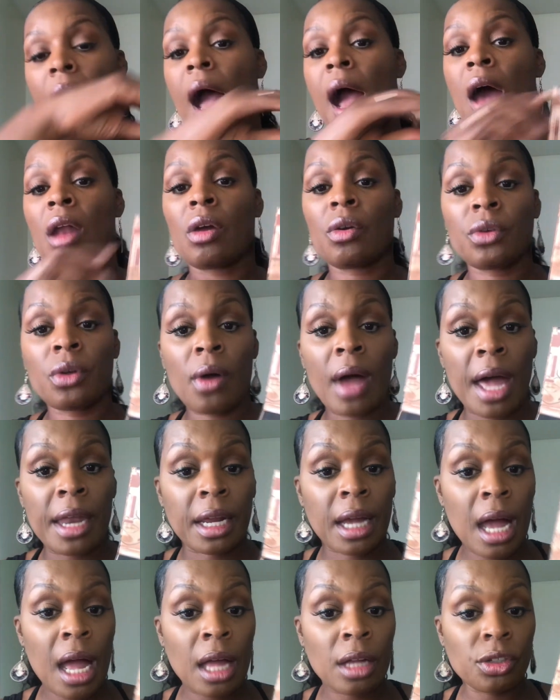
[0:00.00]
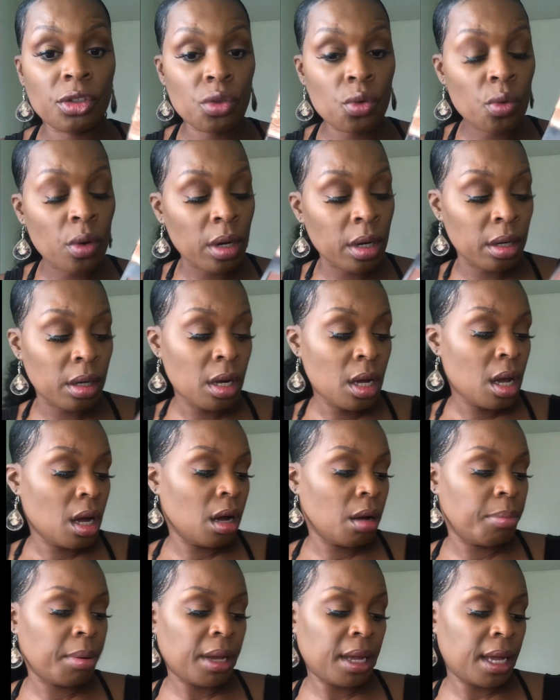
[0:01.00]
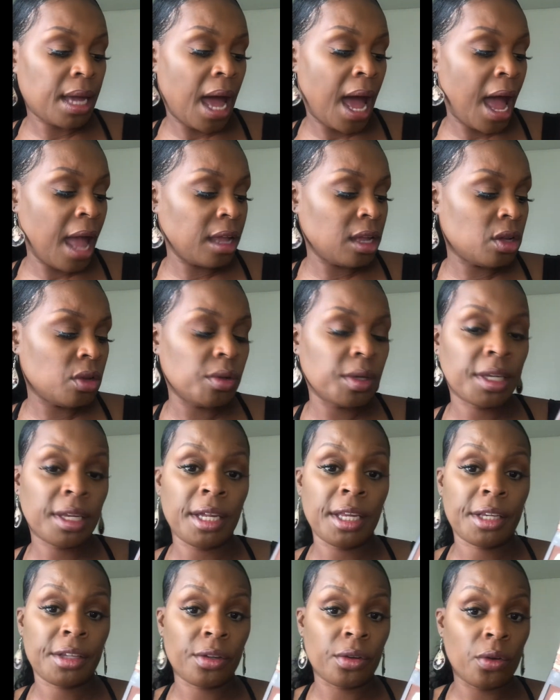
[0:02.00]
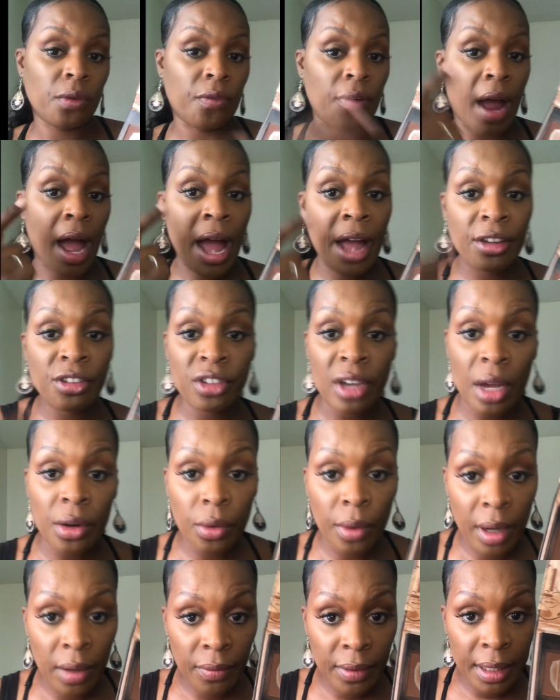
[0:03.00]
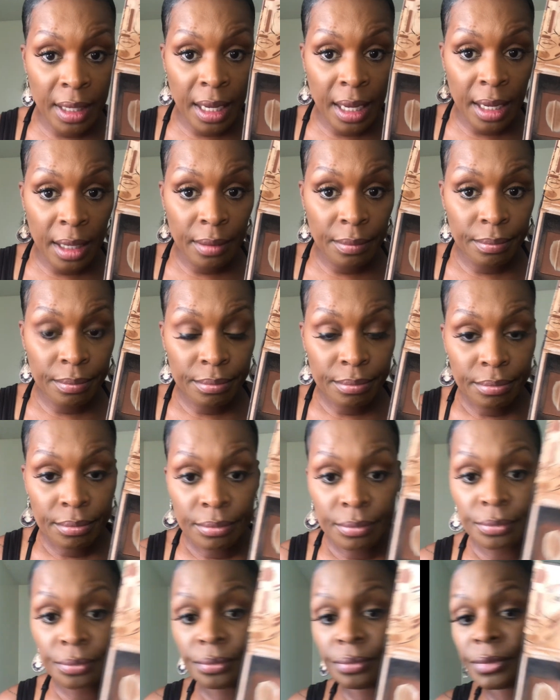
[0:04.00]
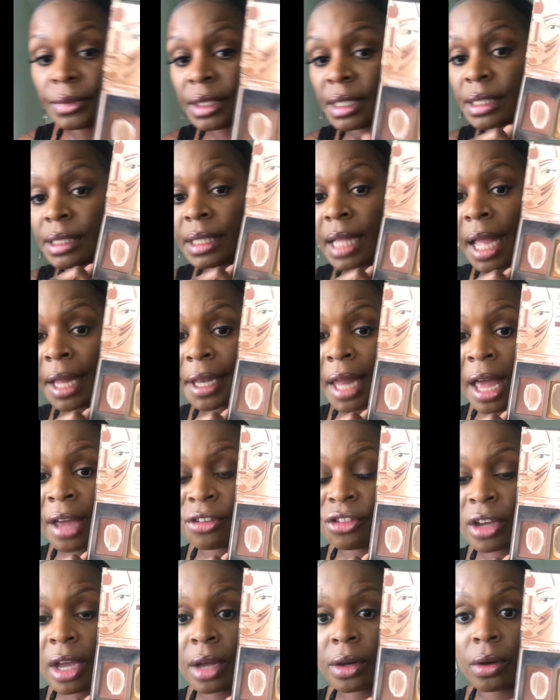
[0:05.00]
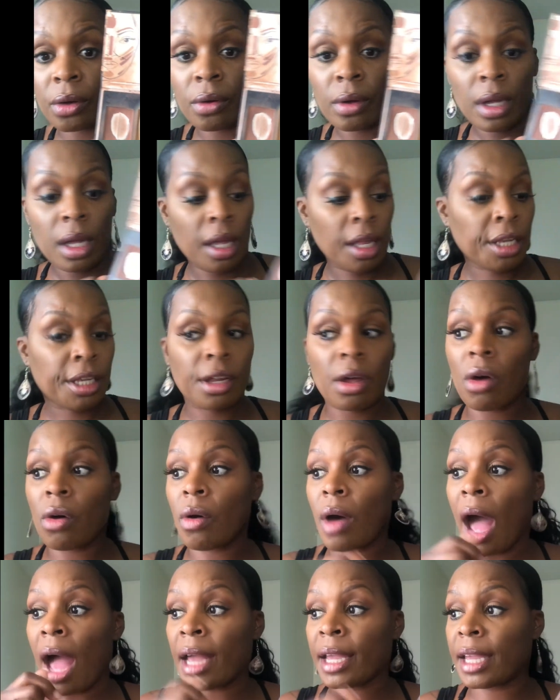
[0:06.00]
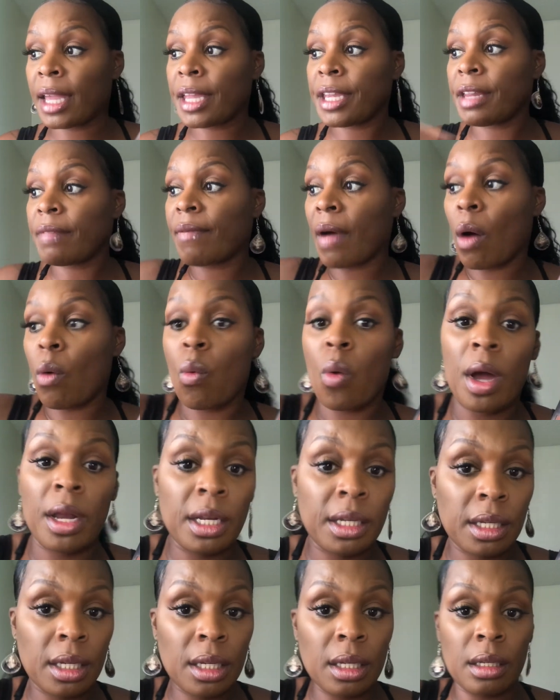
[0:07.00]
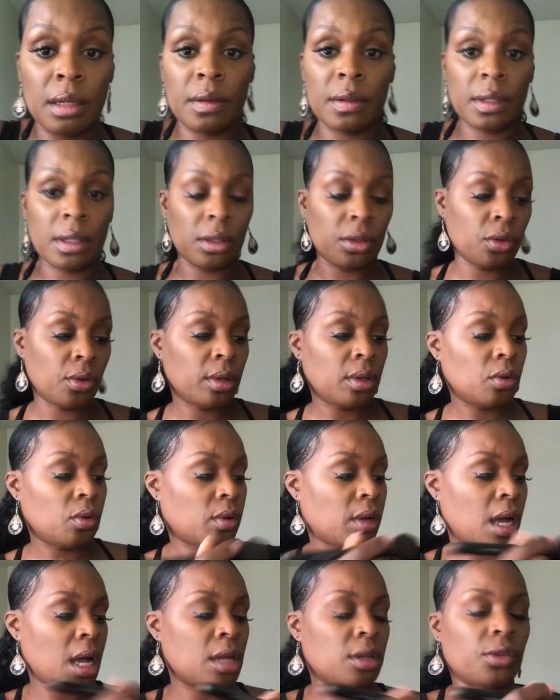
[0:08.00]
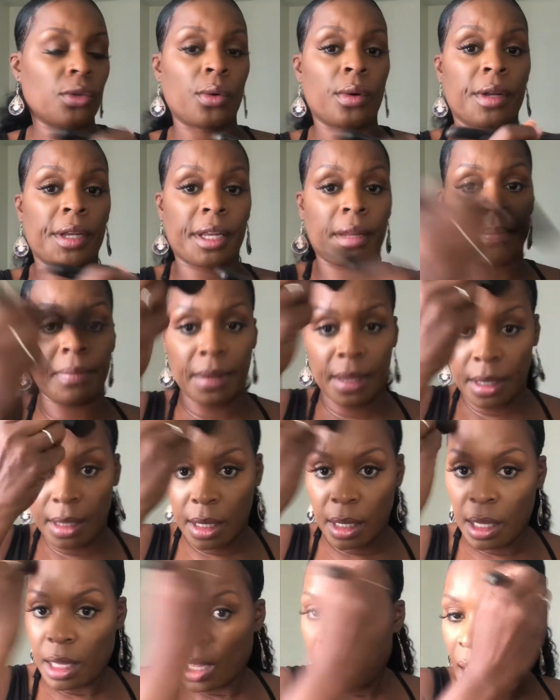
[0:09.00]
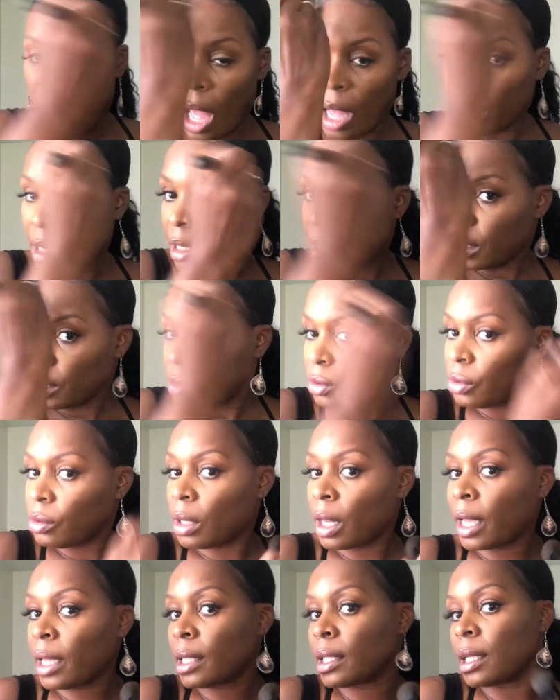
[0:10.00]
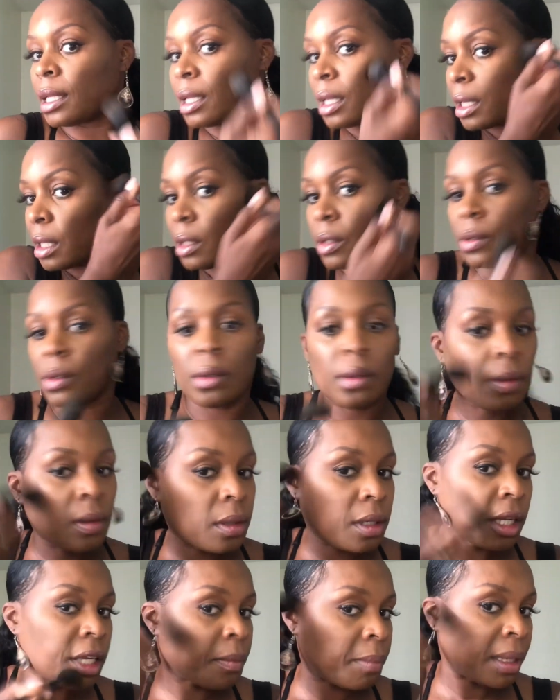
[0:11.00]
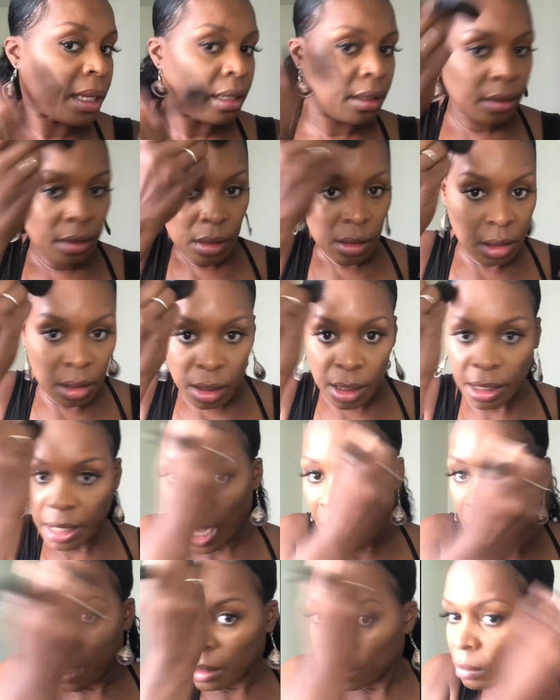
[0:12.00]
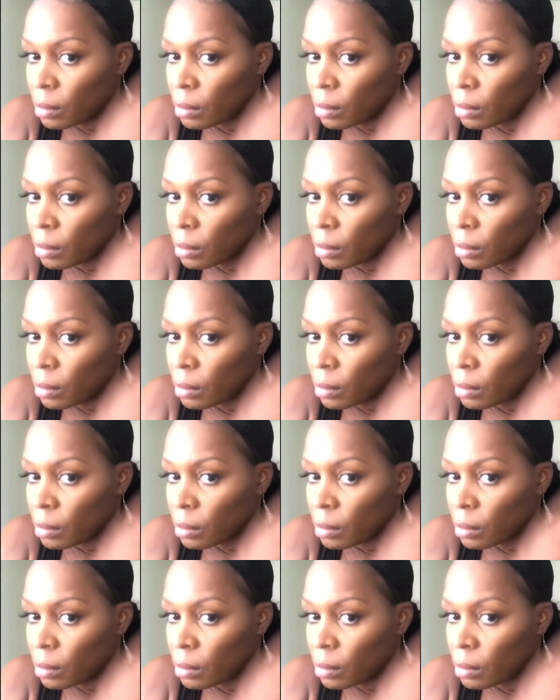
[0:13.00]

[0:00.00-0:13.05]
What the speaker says: I don't know how to contour, but I use these two for eyeshadow every day. That's eyeshadow. So I guess if I wanted to do a little contour or something, I could do like this. This me. Look at that.